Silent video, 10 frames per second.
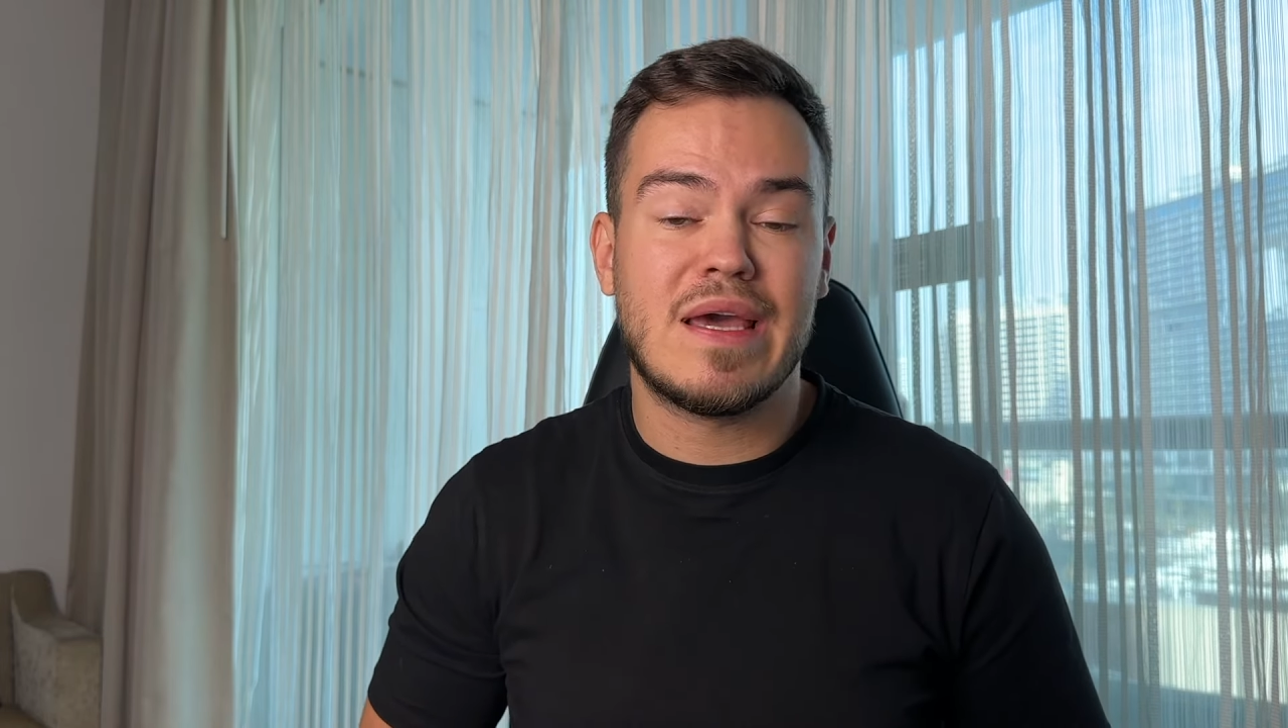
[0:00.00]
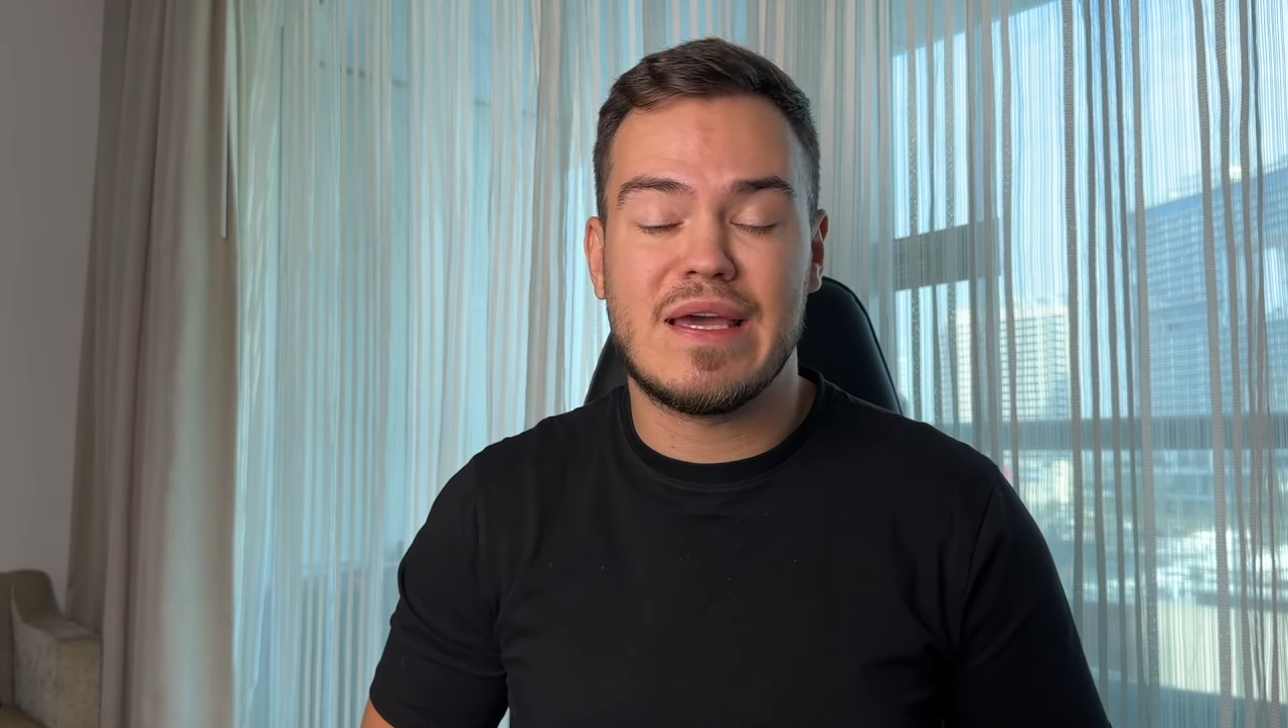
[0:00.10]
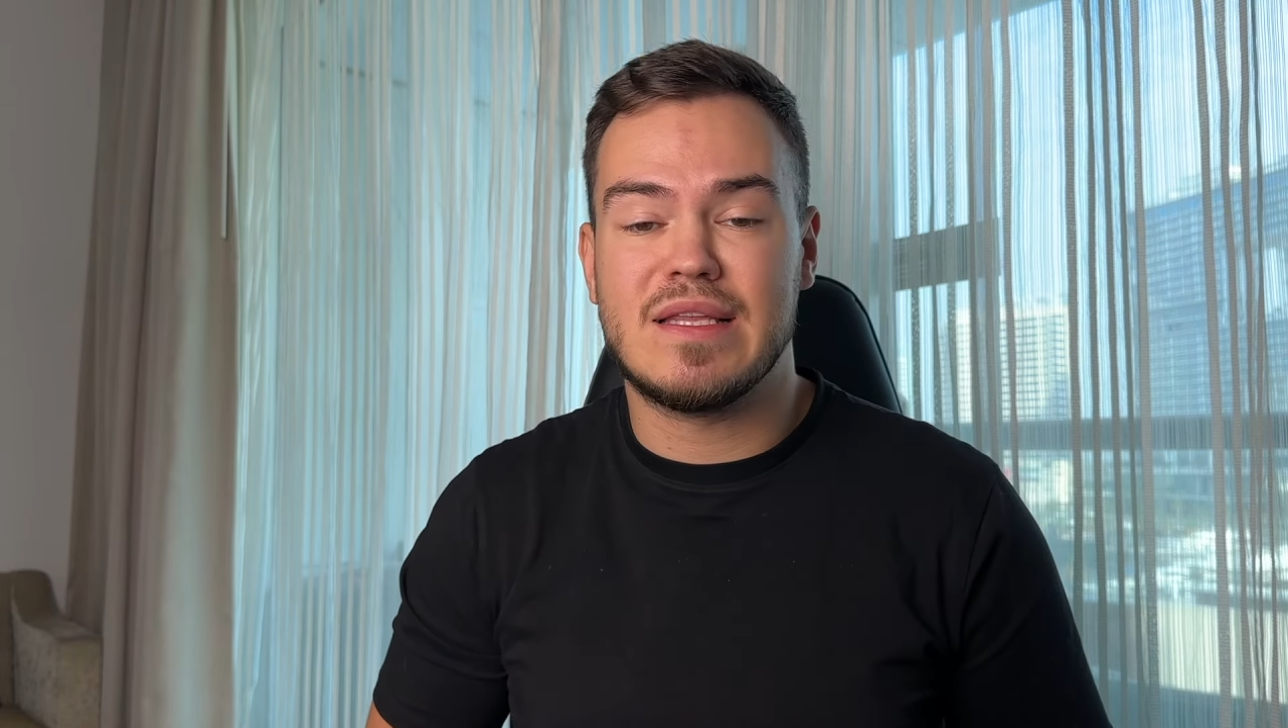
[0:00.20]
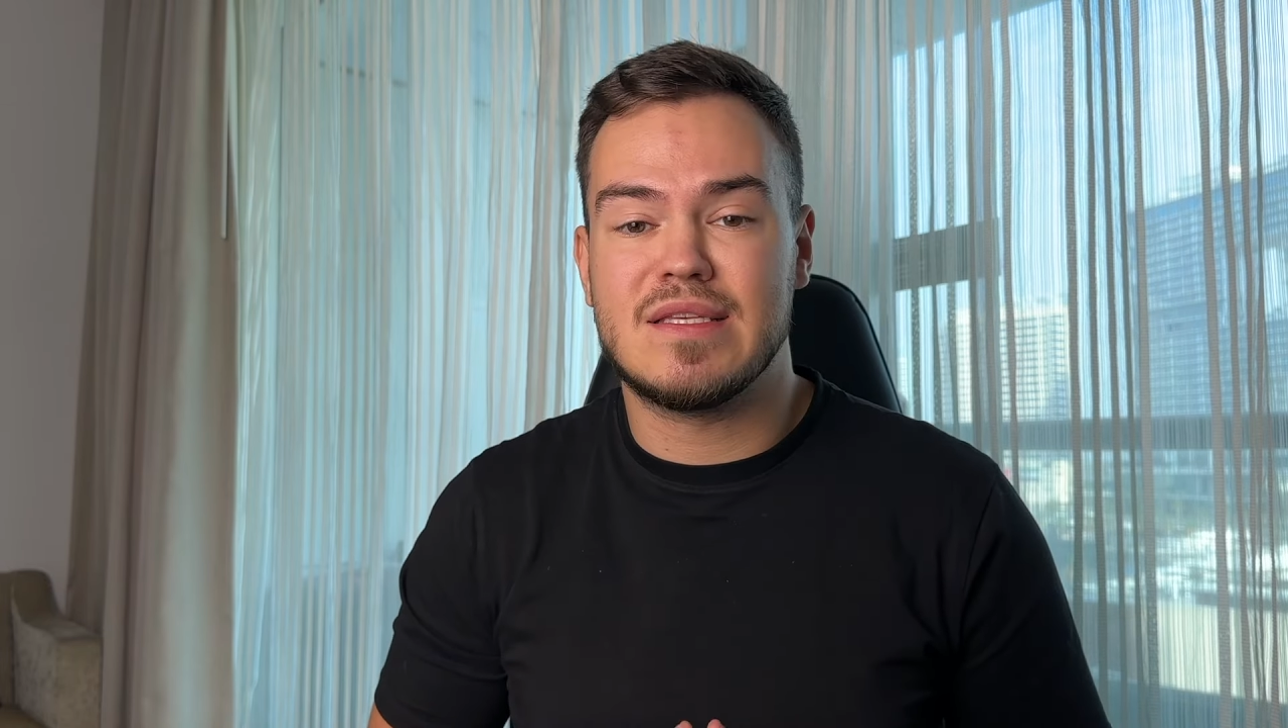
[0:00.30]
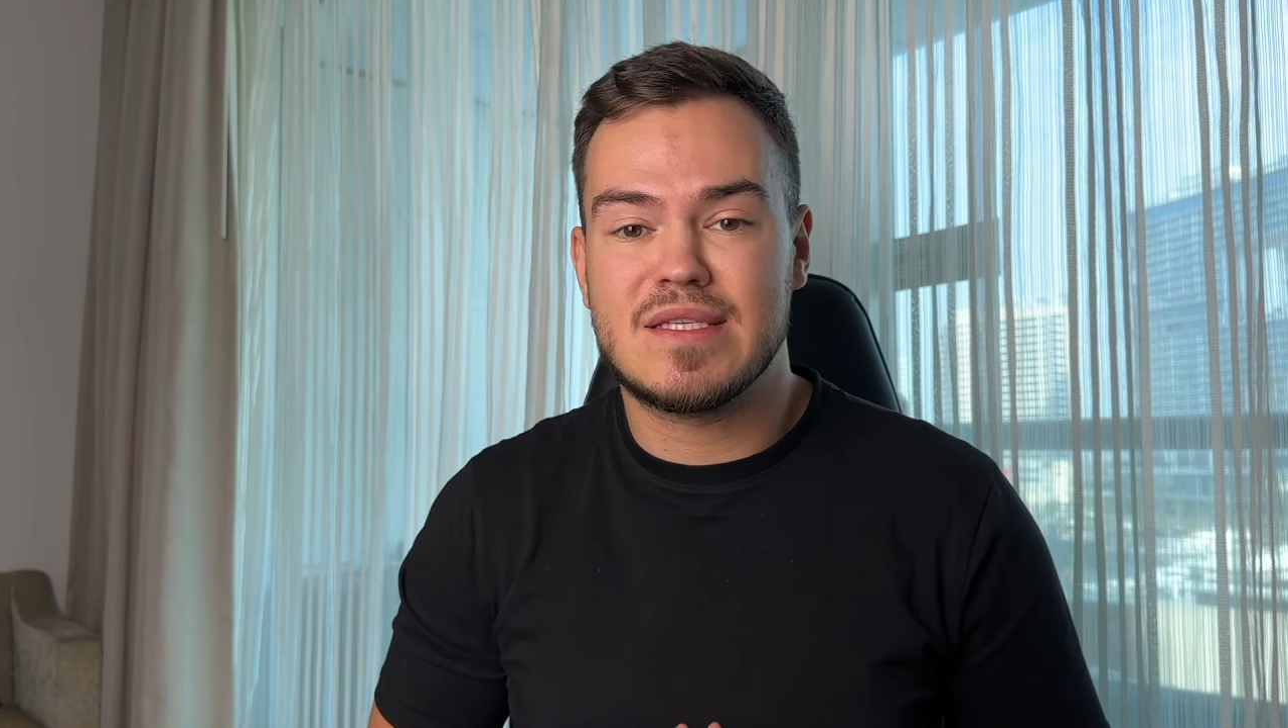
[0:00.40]

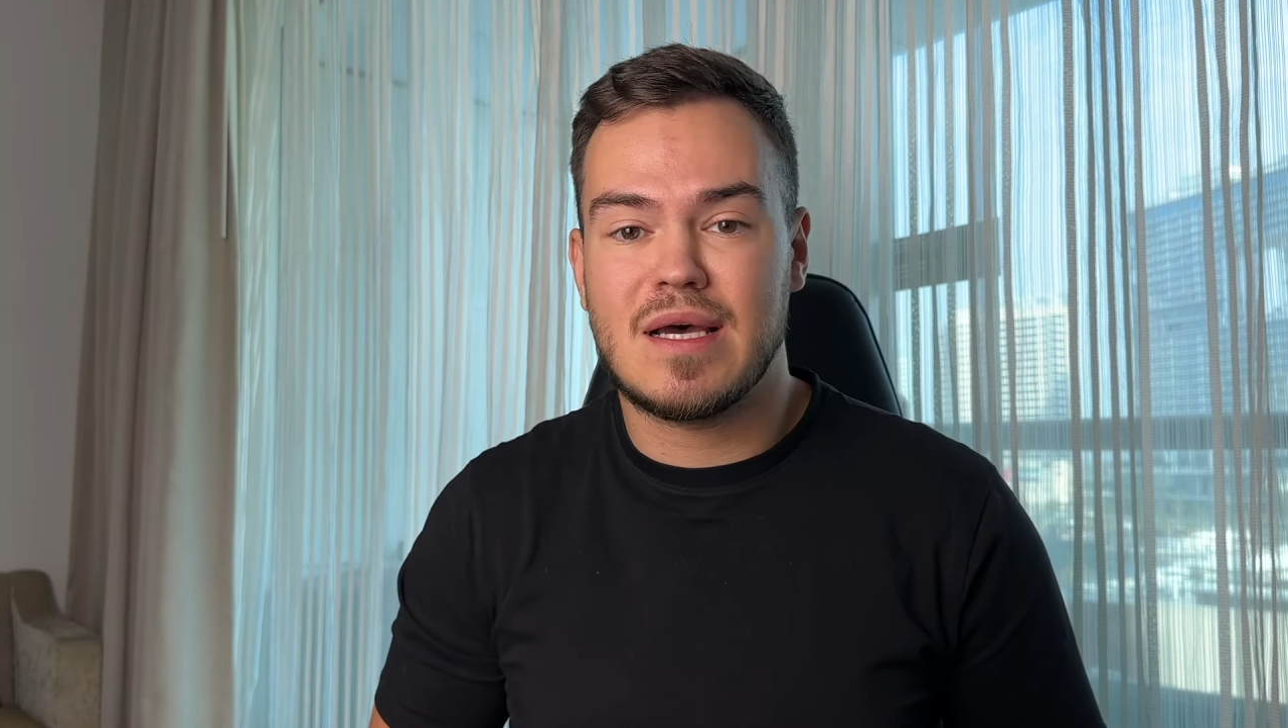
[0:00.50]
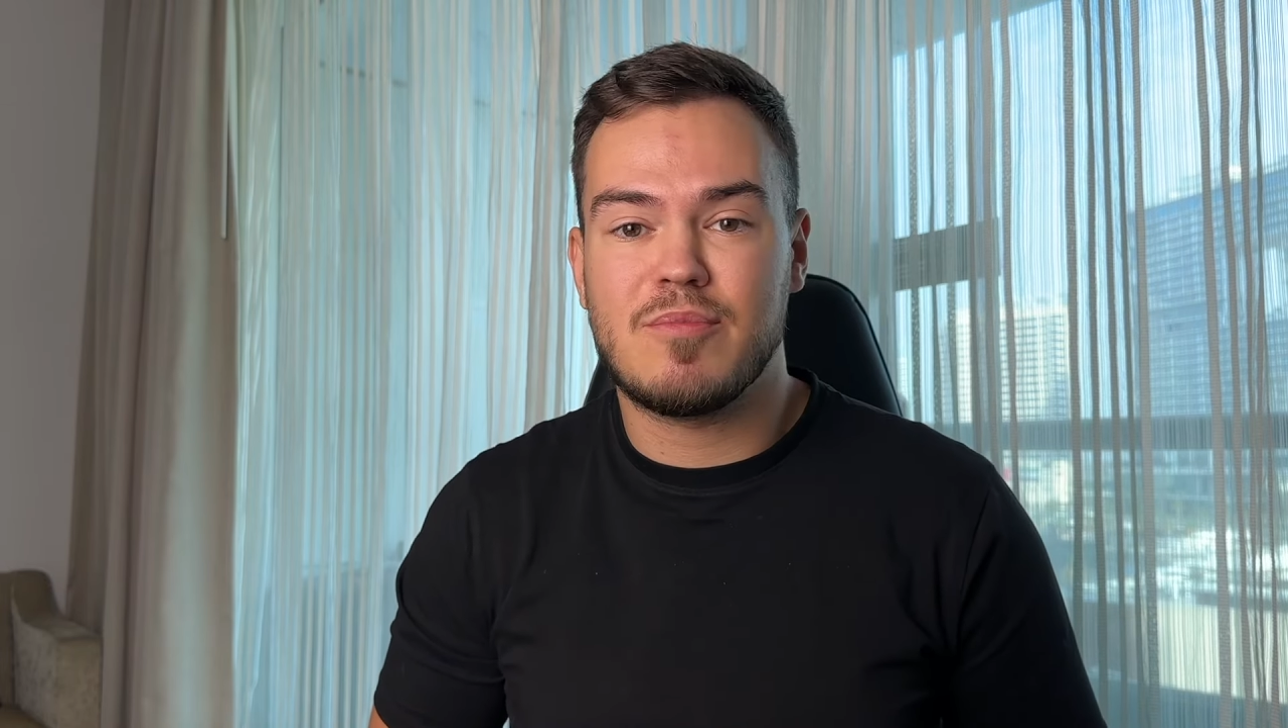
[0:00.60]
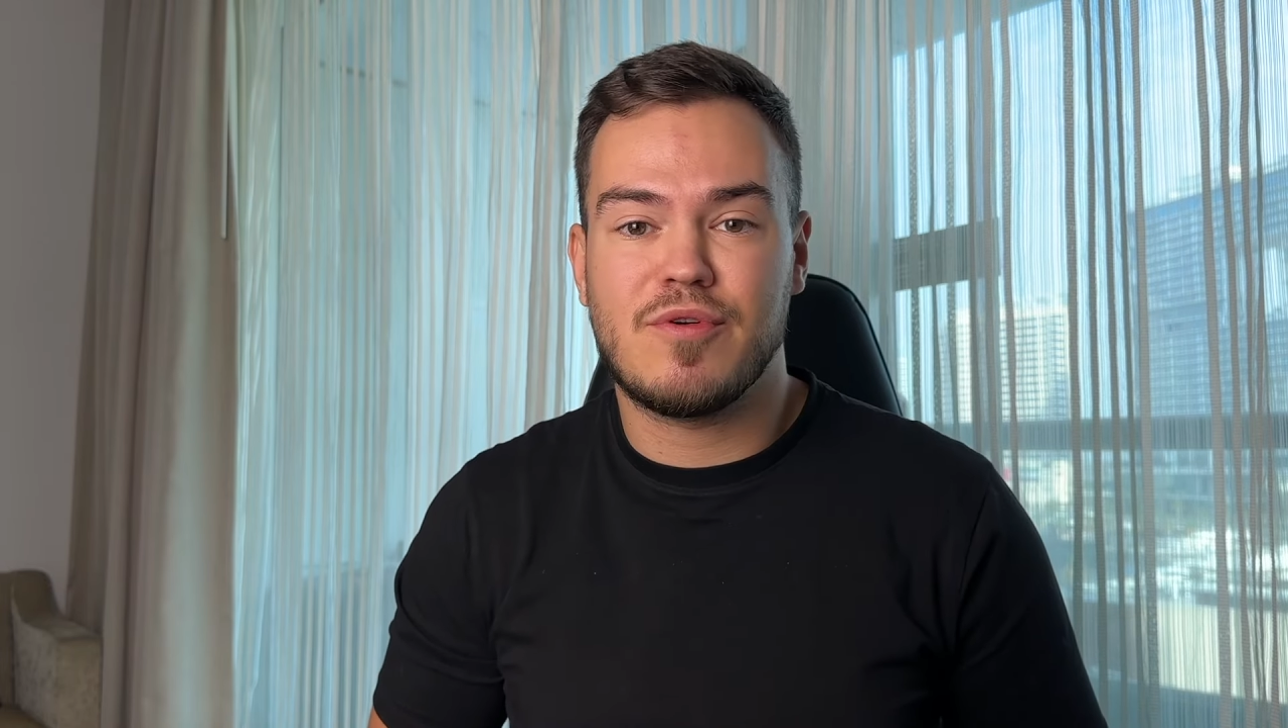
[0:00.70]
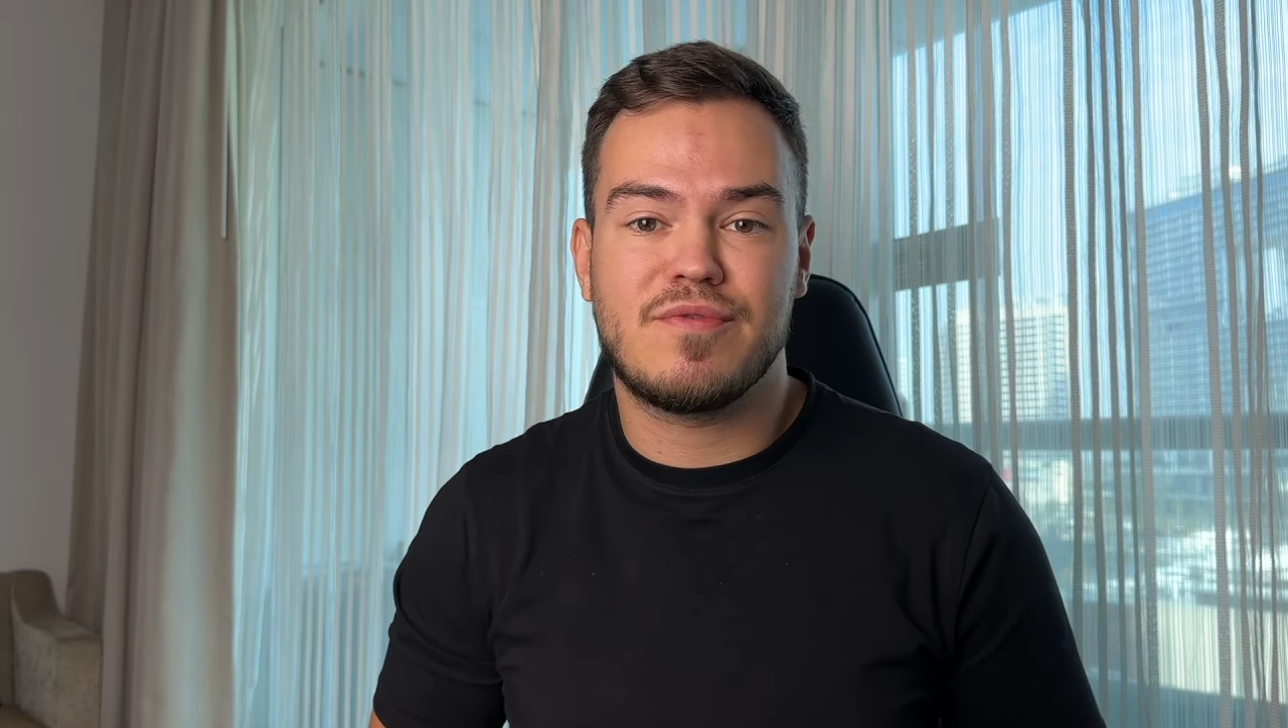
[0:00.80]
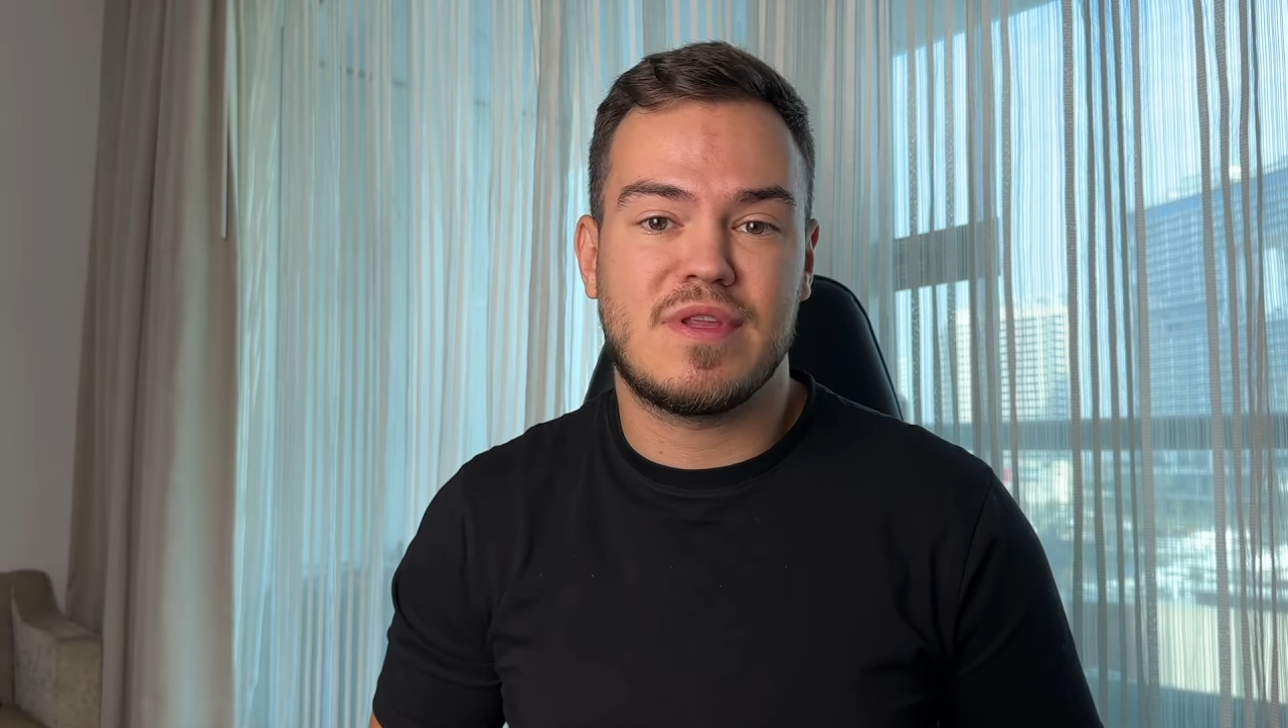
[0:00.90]
in some
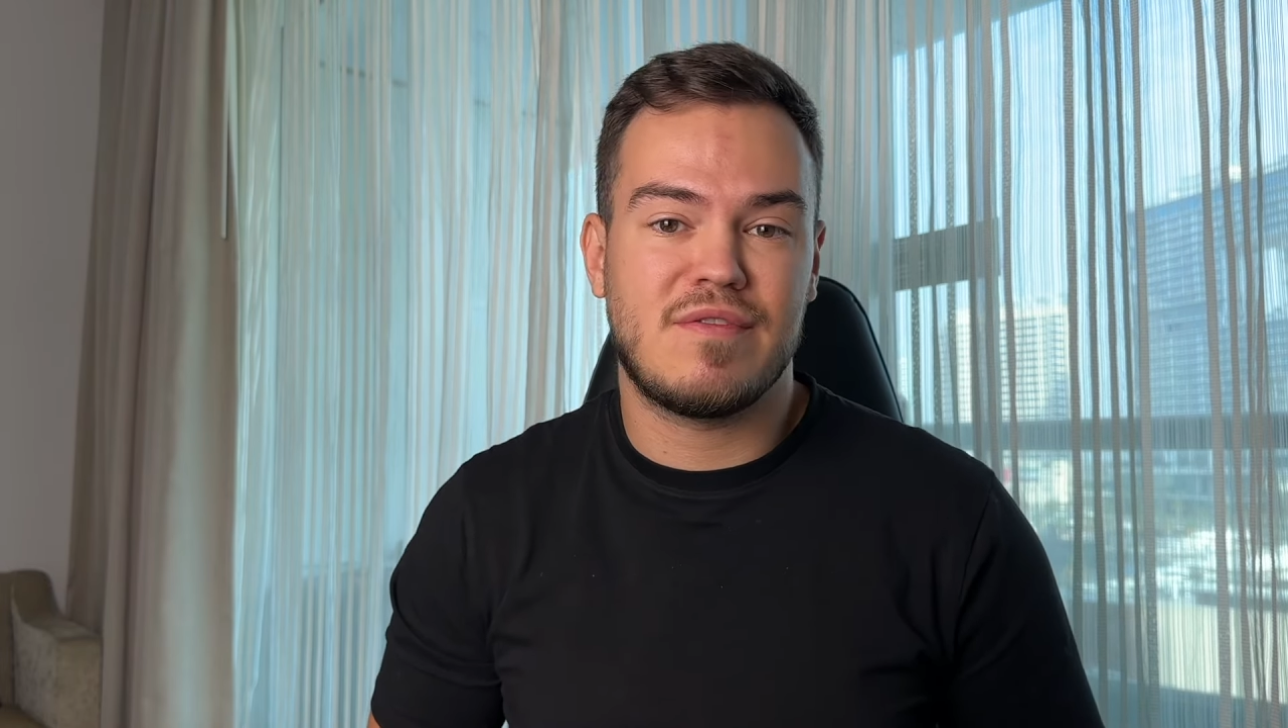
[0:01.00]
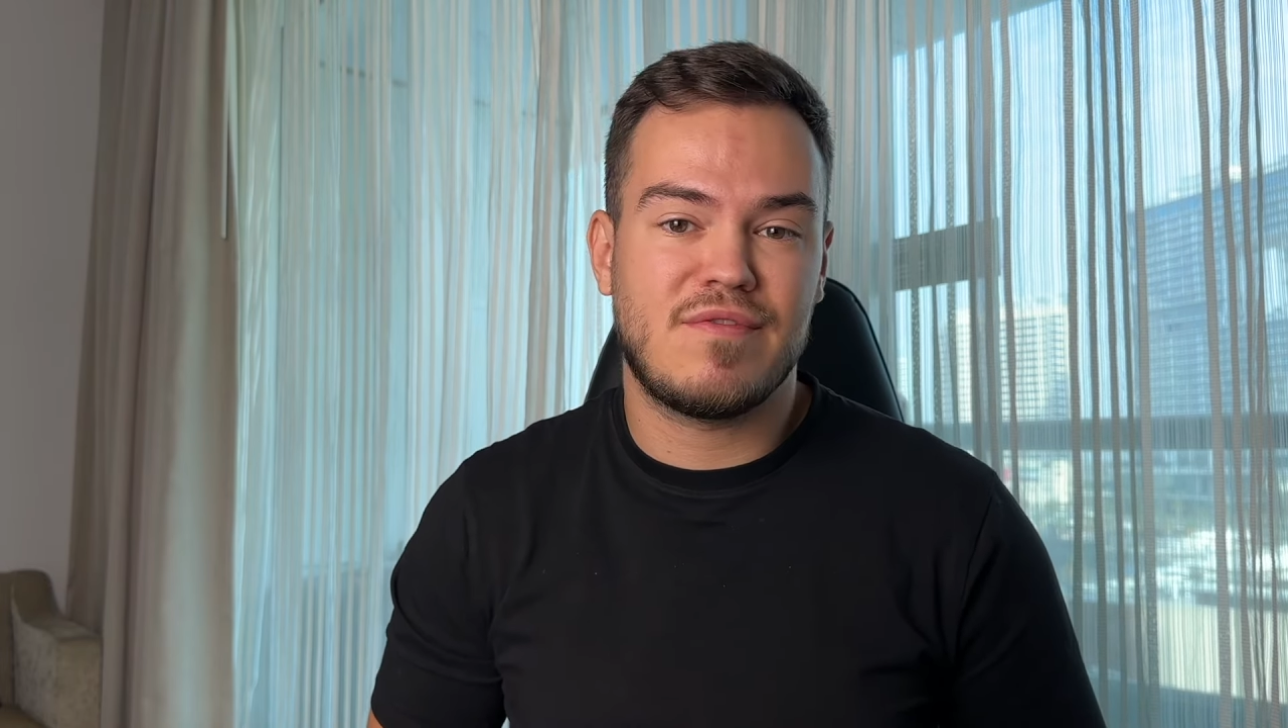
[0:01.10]
of the